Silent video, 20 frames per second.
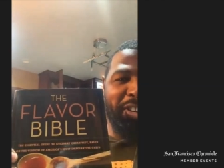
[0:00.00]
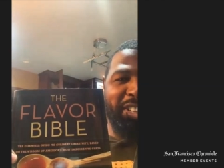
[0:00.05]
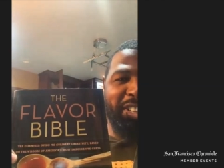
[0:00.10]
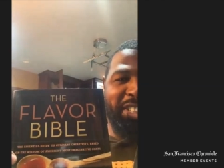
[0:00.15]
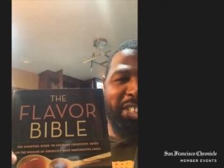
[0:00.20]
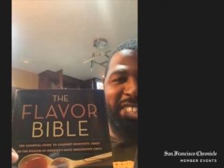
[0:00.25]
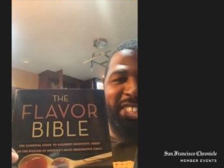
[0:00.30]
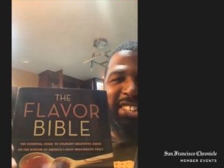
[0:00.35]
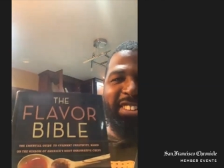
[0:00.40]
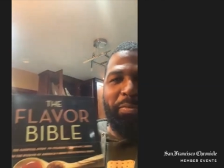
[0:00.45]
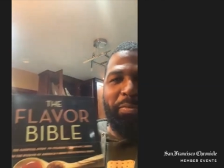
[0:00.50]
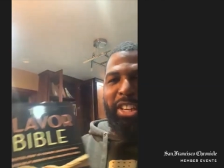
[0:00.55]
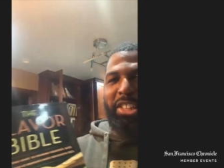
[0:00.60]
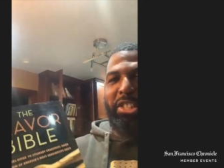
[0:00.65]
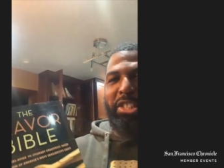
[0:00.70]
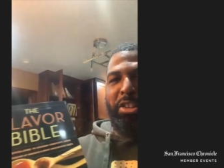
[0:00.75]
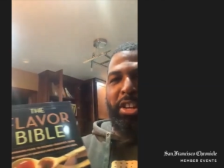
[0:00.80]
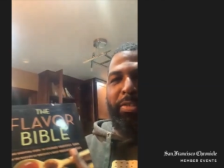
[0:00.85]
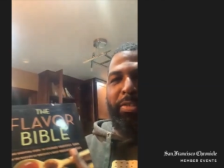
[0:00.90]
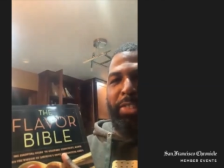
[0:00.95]
books.
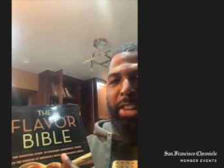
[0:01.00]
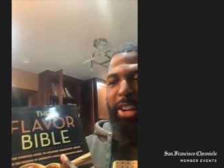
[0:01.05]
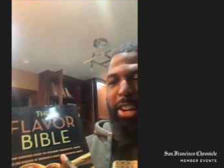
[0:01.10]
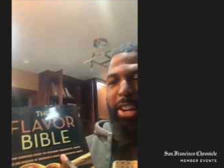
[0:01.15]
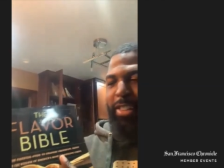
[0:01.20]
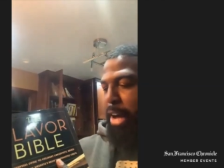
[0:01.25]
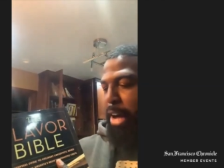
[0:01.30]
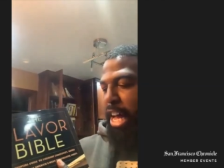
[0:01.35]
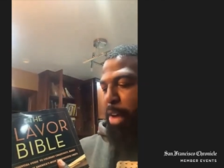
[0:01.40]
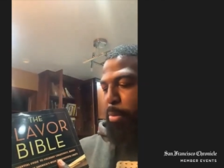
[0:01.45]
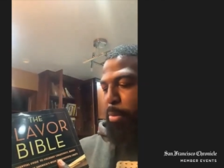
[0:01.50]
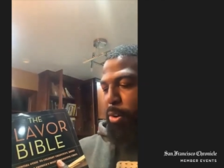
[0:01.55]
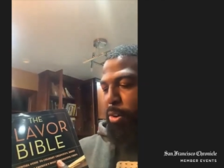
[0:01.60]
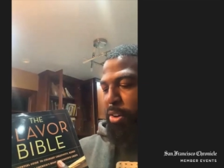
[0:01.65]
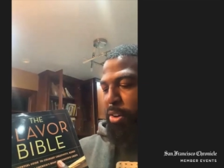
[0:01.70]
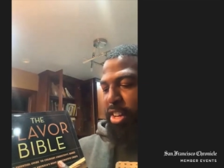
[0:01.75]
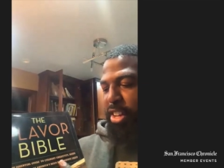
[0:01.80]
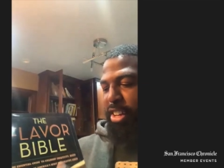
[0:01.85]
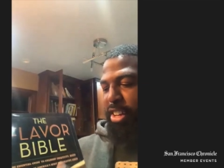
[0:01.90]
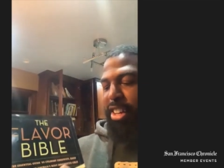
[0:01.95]
It's
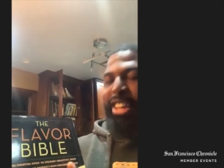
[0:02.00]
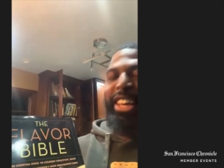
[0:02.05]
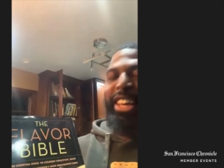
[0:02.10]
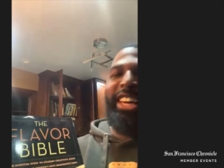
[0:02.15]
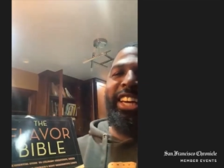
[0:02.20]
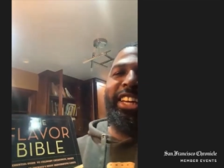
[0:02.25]
called The Flavor